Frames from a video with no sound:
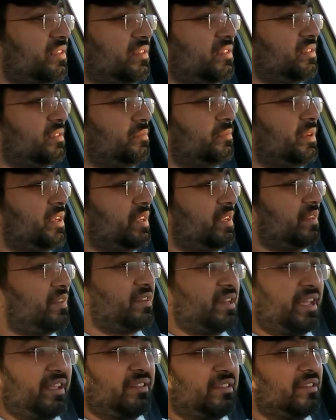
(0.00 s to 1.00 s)
little bit, it
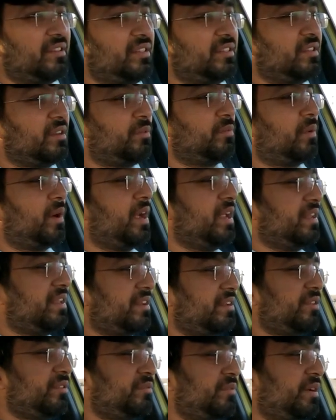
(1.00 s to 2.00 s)
takes a little while. That
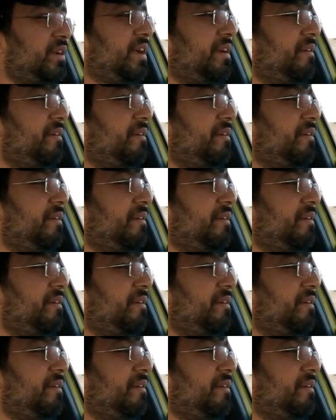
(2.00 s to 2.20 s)
is what I